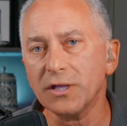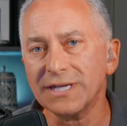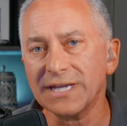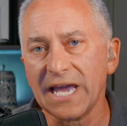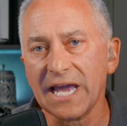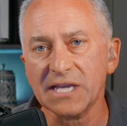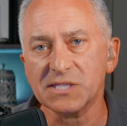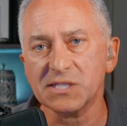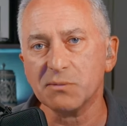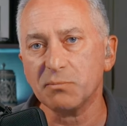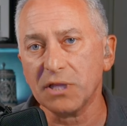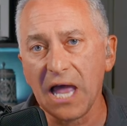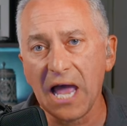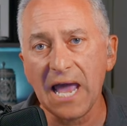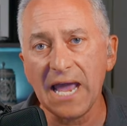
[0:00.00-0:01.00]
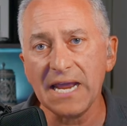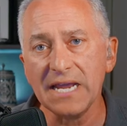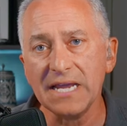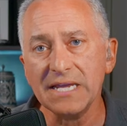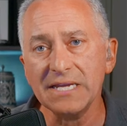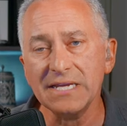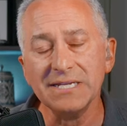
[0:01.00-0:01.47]
and gas supply,
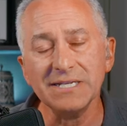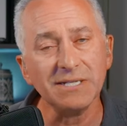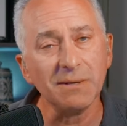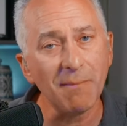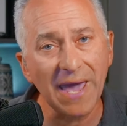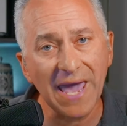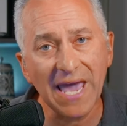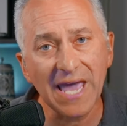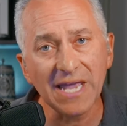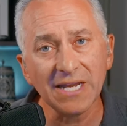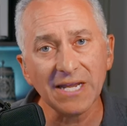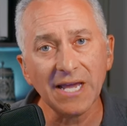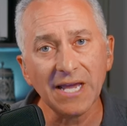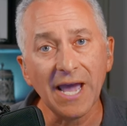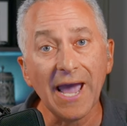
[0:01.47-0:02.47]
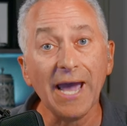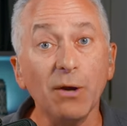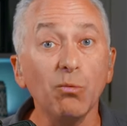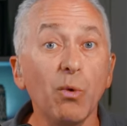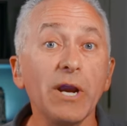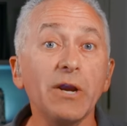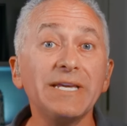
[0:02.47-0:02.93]
demand,
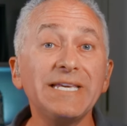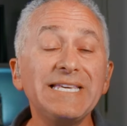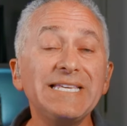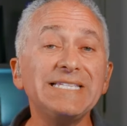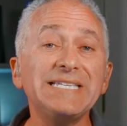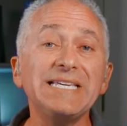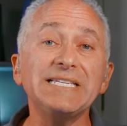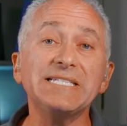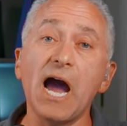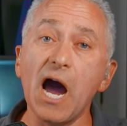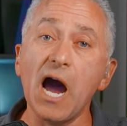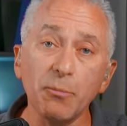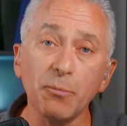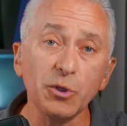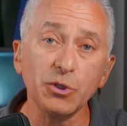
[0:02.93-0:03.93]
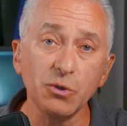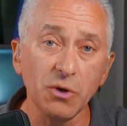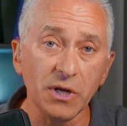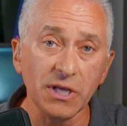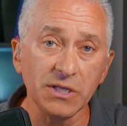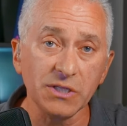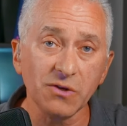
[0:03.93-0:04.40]
and where he sees
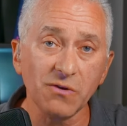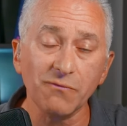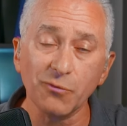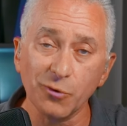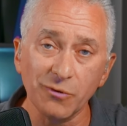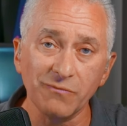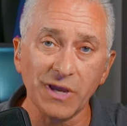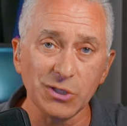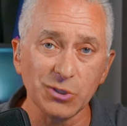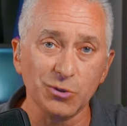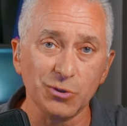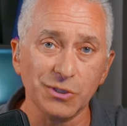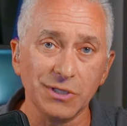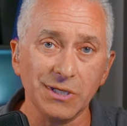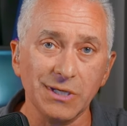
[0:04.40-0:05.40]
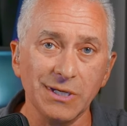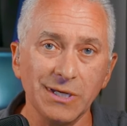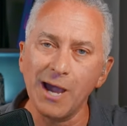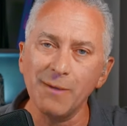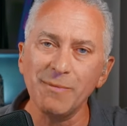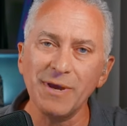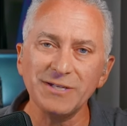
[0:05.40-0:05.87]
opportunities for investors.
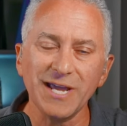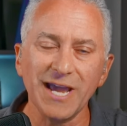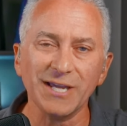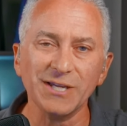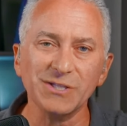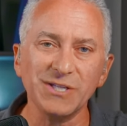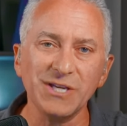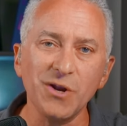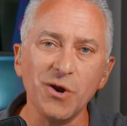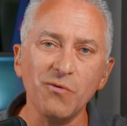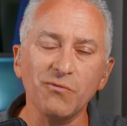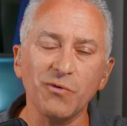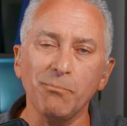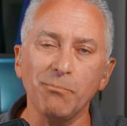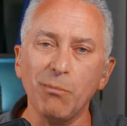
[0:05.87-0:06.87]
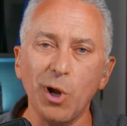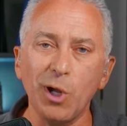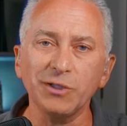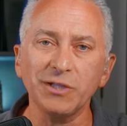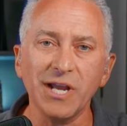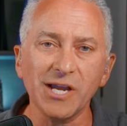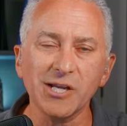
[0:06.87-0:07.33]
I'm Ed D'Agostino from
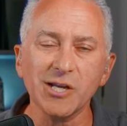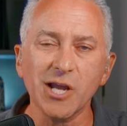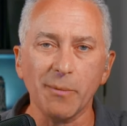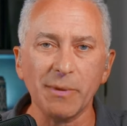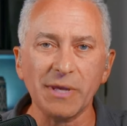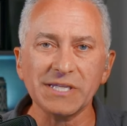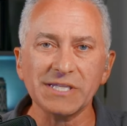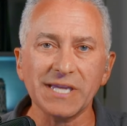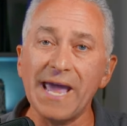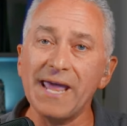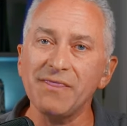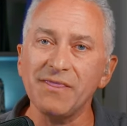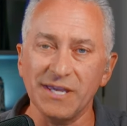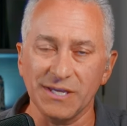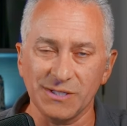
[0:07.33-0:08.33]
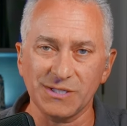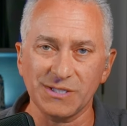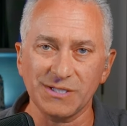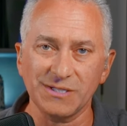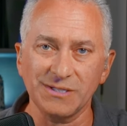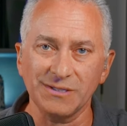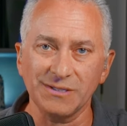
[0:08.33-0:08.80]
Malden Economics, and
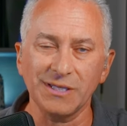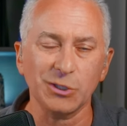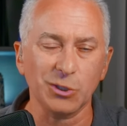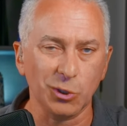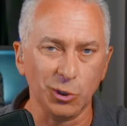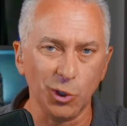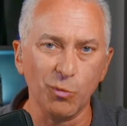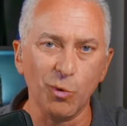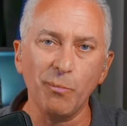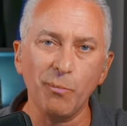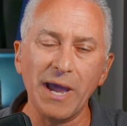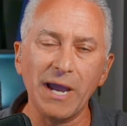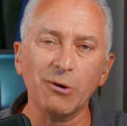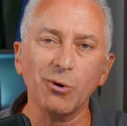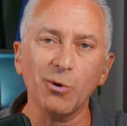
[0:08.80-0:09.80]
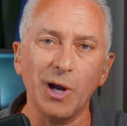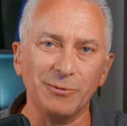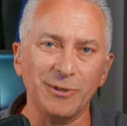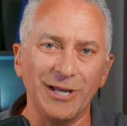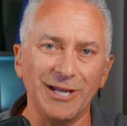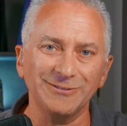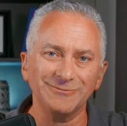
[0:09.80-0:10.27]
this is Global Macro Update.